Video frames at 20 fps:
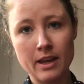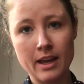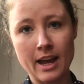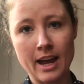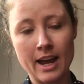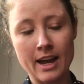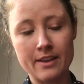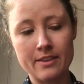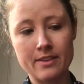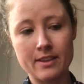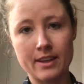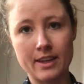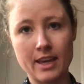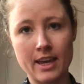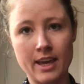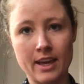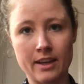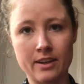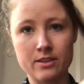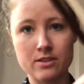at the
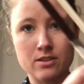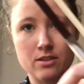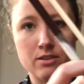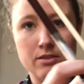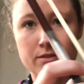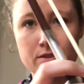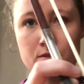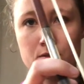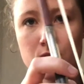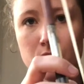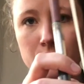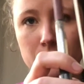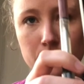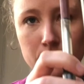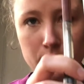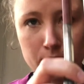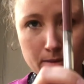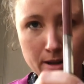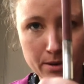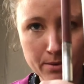king. So if you look
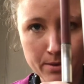through my